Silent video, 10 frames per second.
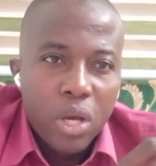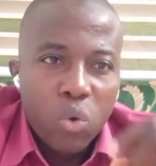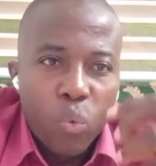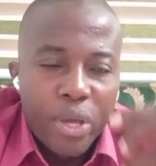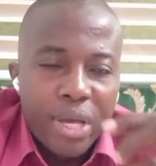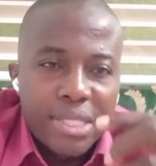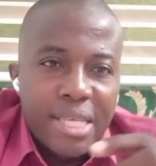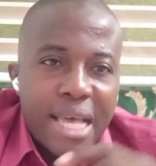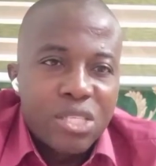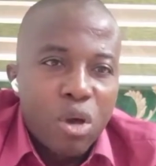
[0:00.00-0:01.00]
When you
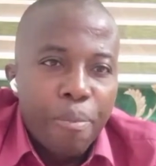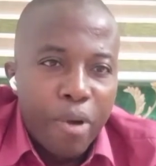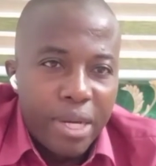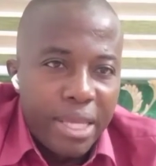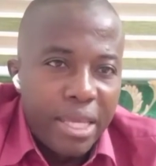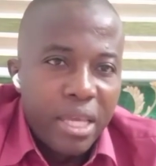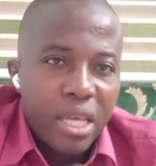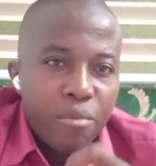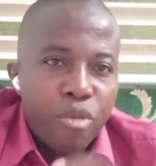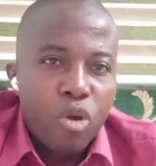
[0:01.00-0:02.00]
exercise your body,
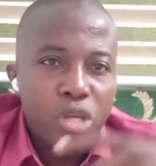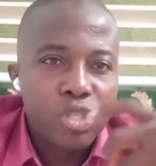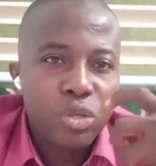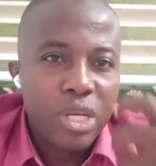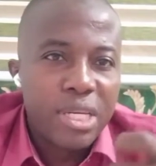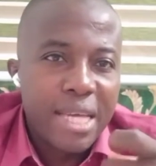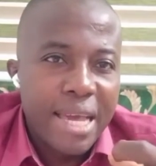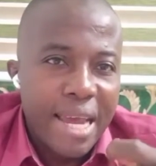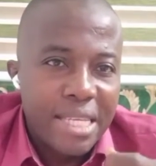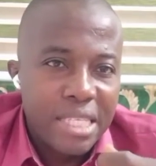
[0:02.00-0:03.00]
because you need
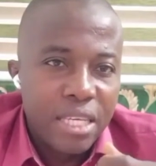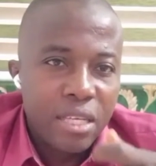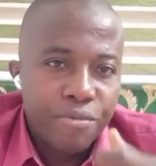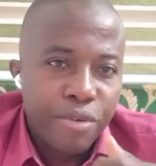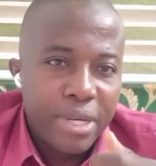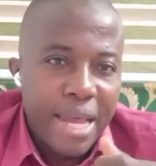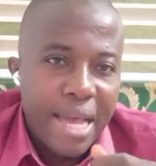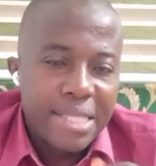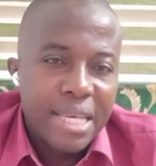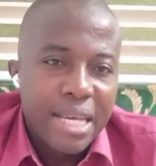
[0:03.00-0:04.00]
energy for
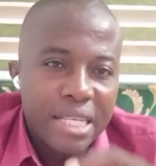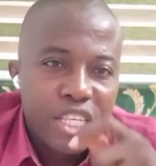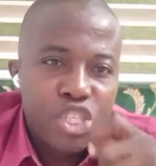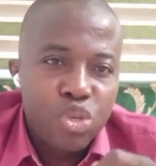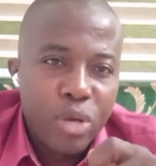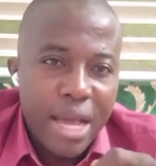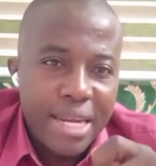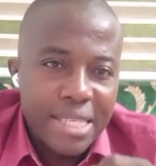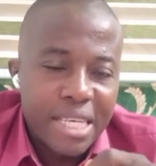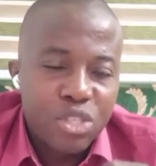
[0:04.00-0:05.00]
that, the sugar,
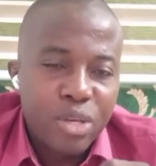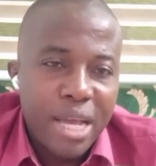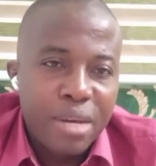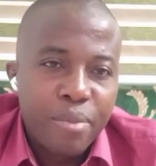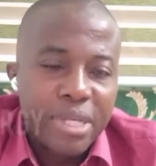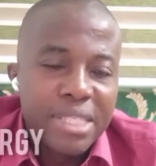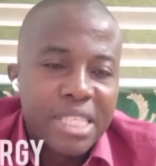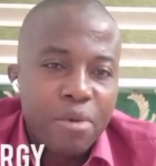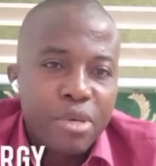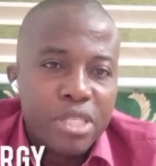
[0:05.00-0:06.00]
the excess sugar in the body
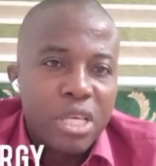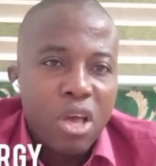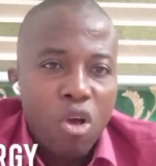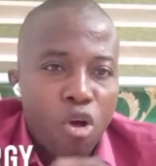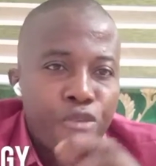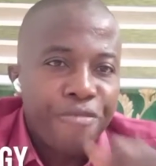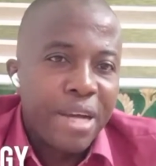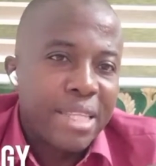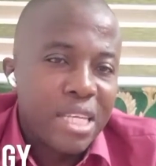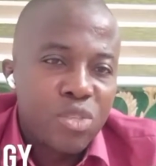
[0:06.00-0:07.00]
system is
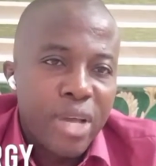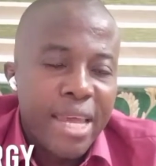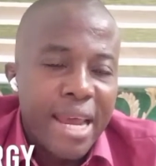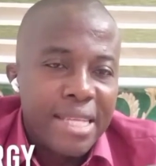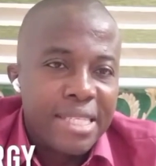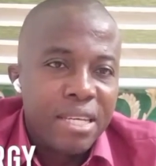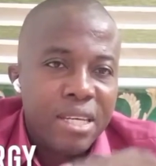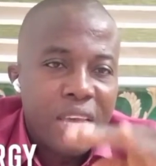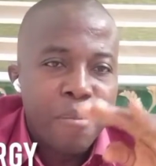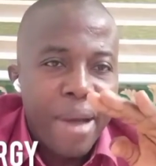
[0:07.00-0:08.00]
converted to energy,
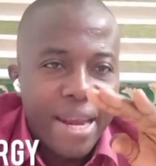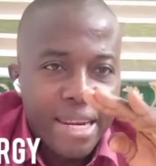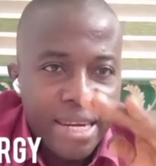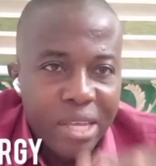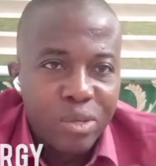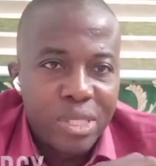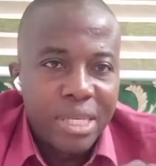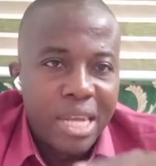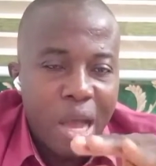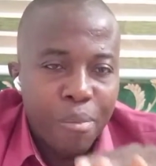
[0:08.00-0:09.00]
thereby
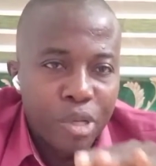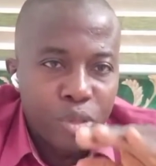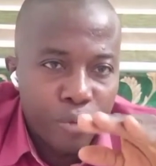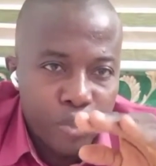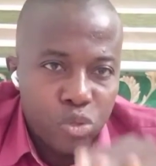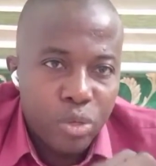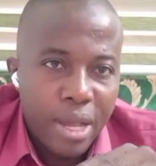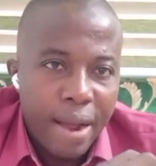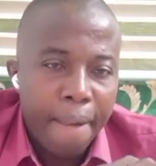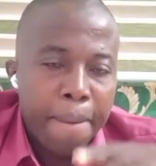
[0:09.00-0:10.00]
reducing the amount of
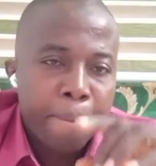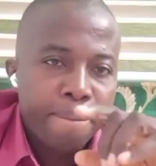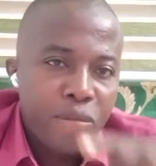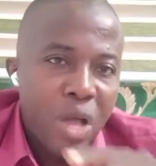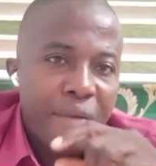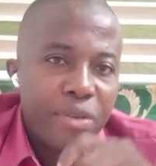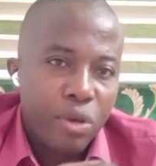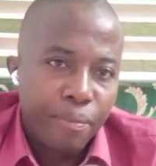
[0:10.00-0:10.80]
sugar you have in your